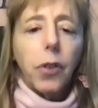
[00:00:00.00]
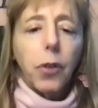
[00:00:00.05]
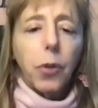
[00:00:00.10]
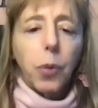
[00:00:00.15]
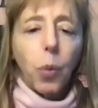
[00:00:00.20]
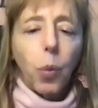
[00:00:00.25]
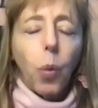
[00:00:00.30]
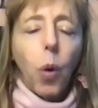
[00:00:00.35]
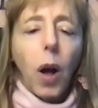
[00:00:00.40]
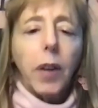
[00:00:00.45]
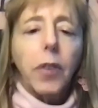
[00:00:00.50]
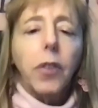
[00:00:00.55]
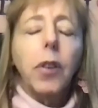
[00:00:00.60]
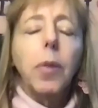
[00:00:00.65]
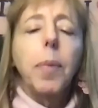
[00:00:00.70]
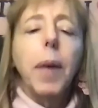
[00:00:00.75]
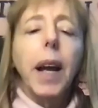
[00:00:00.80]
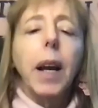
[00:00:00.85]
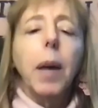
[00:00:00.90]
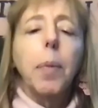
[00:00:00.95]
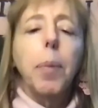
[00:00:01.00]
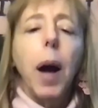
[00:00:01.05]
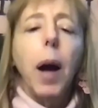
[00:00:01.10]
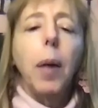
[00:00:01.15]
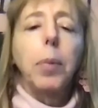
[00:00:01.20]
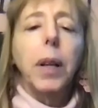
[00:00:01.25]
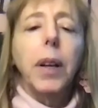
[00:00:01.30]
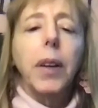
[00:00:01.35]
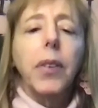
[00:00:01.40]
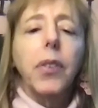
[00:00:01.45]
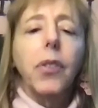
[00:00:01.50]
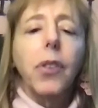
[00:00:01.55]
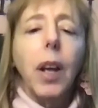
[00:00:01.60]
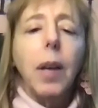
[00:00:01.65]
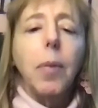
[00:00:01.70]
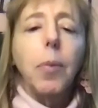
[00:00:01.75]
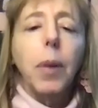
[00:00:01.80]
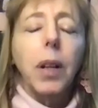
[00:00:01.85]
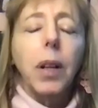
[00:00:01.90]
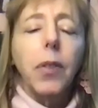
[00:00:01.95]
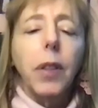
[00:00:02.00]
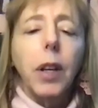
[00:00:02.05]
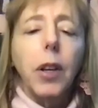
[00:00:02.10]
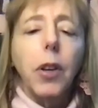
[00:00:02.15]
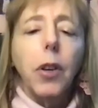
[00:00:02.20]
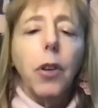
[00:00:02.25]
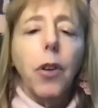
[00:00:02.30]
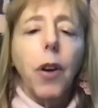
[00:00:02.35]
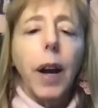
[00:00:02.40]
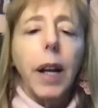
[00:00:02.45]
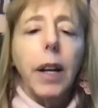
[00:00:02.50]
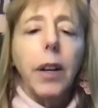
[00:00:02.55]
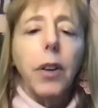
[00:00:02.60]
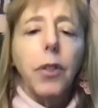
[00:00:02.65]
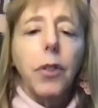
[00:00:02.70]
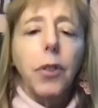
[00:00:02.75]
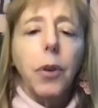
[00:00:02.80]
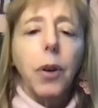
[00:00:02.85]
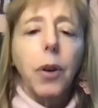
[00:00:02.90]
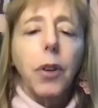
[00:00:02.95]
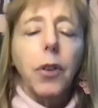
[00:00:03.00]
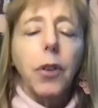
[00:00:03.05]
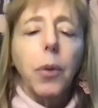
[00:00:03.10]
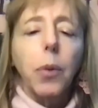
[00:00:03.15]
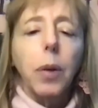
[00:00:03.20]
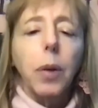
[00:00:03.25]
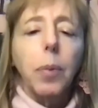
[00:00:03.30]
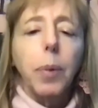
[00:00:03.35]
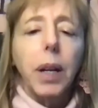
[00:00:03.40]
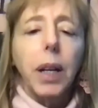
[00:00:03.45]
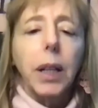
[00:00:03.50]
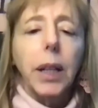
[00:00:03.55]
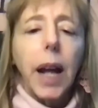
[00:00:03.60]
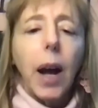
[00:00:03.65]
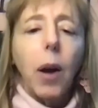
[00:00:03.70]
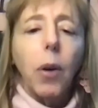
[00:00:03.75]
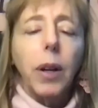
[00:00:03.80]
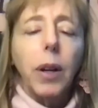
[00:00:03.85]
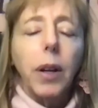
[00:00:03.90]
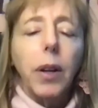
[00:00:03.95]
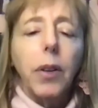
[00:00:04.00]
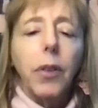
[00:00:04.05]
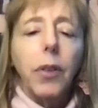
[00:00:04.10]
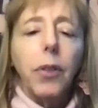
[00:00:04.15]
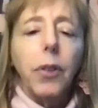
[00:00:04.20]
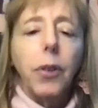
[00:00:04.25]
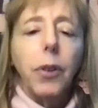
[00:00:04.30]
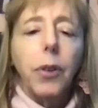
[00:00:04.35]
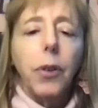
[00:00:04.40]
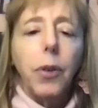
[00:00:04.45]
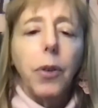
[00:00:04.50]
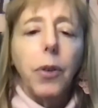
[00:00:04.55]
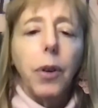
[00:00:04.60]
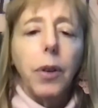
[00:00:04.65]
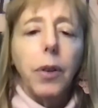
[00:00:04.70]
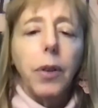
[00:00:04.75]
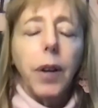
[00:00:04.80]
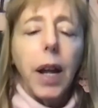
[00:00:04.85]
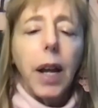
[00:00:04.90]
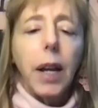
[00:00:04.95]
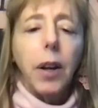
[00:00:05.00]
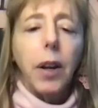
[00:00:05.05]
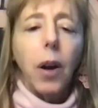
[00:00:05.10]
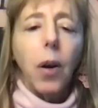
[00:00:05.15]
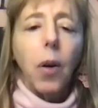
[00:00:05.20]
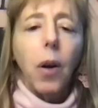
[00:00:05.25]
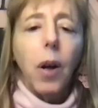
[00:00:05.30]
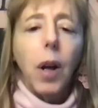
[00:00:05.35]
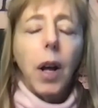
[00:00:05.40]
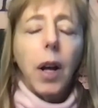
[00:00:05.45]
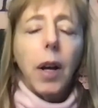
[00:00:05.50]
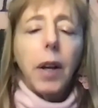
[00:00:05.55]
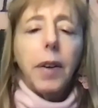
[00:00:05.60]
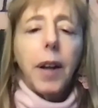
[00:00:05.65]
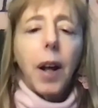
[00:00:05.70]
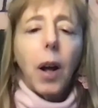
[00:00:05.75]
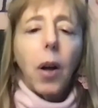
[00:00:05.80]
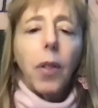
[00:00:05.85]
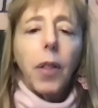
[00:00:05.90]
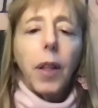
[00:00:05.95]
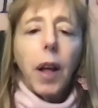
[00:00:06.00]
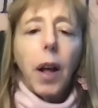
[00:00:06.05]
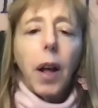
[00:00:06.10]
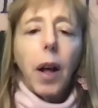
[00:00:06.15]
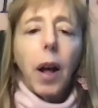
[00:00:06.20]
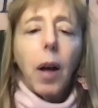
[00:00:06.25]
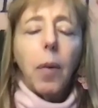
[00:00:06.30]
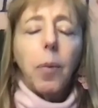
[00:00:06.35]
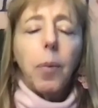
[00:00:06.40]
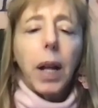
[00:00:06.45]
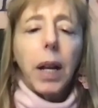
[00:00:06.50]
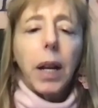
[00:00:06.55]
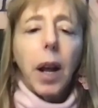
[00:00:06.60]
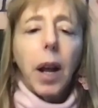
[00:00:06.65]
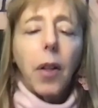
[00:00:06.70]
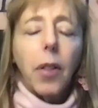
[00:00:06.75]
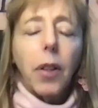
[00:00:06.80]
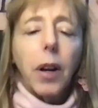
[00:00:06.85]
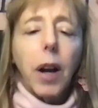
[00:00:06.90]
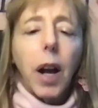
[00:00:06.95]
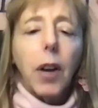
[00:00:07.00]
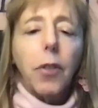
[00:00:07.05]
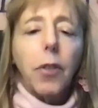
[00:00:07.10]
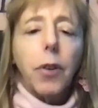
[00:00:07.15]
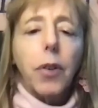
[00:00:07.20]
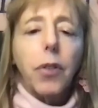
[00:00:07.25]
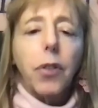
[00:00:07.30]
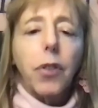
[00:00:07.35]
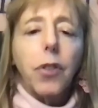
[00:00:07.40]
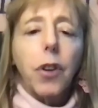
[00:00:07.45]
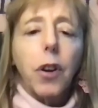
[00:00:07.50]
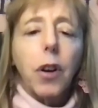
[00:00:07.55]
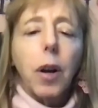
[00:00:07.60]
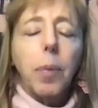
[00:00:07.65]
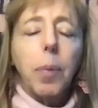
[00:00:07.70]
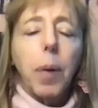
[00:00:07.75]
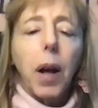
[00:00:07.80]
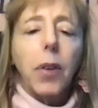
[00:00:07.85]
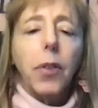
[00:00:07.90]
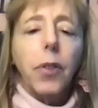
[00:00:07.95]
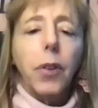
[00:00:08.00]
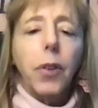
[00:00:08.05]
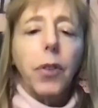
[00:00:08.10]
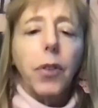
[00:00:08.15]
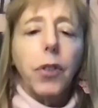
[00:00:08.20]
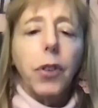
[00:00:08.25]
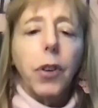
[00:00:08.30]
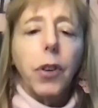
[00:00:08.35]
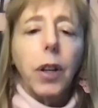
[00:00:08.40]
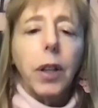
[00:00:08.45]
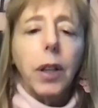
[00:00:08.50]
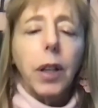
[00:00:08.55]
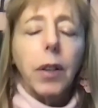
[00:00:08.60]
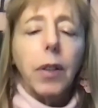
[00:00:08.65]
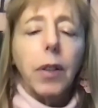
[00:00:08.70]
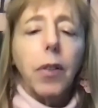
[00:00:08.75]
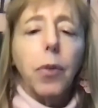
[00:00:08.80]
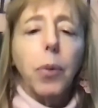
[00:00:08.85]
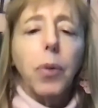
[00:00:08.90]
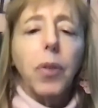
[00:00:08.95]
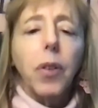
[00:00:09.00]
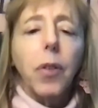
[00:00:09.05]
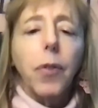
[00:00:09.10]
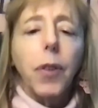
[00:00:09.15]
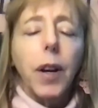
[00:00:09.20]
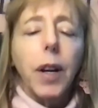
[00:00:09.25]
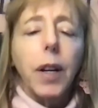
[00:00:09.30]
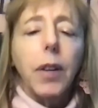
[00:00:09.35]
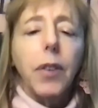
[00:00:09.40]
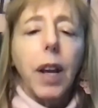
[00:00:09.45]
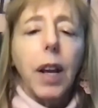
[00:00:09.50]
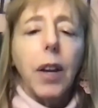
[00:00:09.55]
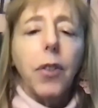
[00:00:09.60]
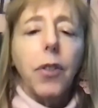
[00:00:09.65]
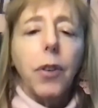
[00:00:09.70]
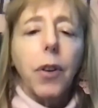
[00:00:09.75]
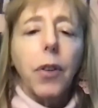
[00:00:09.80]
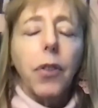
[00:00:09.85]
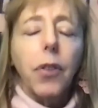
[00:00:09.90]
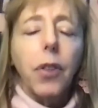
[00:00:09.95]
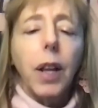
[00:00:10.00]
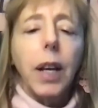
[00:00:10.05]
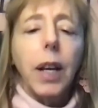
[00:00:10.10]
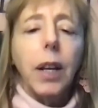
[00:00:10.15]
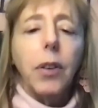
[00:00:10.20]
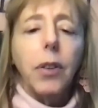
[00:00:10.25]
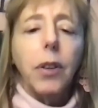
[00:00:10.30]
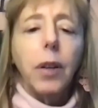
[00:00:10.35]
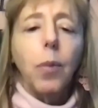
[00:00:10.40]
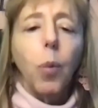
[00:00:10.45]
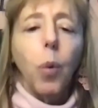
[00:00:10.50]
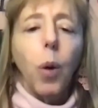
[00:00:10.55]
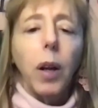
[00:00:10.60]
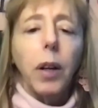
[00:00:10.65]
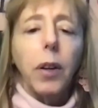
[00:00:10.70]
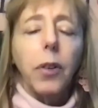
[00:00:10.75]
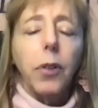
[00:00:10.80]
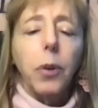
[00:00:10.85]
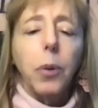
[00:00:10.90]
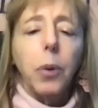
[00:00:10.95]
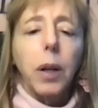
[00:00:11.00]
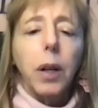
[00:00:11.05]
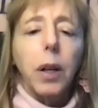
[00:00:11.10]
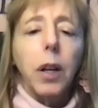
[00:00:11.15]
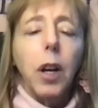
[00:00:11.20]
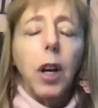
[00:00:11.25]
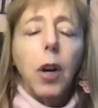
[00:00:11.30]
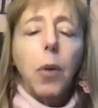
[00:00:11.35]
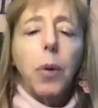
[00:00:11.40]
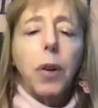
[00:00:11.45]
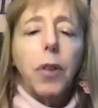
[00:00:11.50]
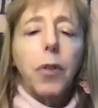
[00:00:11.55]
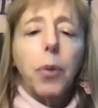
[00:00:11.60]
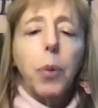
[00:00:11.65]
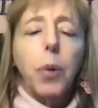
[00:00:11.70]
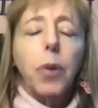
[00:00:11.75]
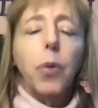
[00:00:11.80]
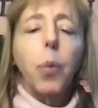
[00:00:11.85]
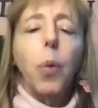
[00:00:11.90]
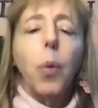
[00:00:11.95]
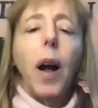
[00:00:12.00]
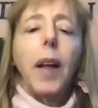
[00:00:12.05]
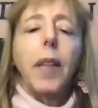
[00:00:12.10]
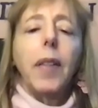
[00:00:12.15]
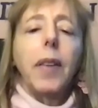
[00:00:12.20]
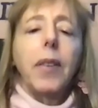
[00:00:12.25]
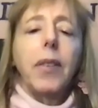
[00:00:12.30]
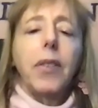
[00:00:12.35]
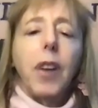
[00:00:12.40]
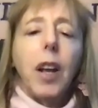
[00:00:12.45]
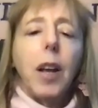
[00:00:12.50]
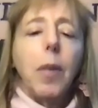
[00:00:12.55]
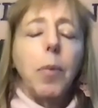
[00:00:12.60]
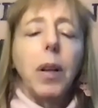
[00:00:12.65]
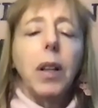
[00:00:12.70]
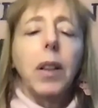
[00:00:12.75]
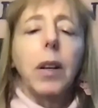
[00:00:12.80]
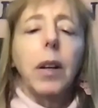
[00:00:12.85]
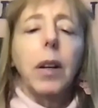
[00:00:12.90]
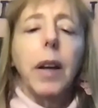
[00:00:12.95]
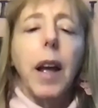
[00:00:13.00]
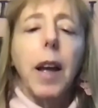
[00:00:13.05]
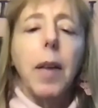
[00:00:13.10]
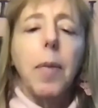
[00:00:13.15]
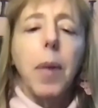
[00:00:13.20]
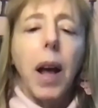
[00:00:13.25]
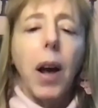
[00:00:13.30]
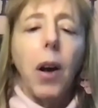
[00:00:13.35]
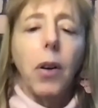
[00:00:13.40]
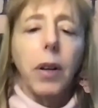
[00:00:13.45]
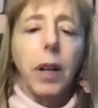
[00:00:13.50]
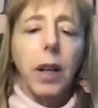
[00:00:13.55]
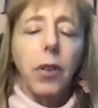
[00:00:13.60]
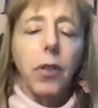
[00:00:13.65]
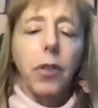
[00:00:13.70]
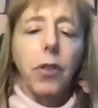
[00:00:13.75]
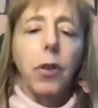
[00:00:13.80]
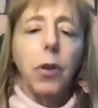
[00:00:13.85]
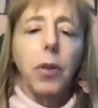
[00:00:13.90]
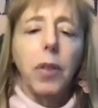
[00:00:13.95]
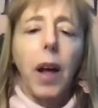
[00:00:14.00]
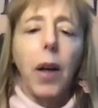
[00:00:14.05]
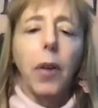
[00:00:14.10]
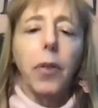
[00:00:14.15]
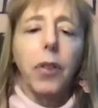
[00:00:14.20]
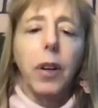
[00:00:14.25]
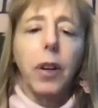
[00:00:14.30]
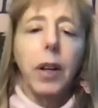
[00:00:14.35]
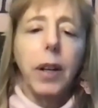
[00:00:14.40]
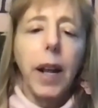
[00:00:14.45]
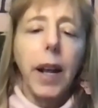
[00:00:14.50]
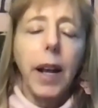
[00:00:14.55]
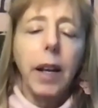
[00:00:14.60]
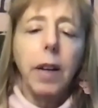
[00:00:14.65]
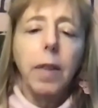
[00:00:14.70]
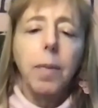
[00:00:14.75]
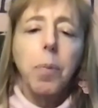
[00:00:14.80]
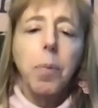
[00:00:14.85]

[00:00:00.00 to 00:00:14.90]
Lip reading: want to make a public statement that Ukraine and Georgia would be allowed into NATO. Yeah. Now, the many other countries in Europe understood that this was a very dangerous thing and didn't want to do it, which was why the statement that came out in 2008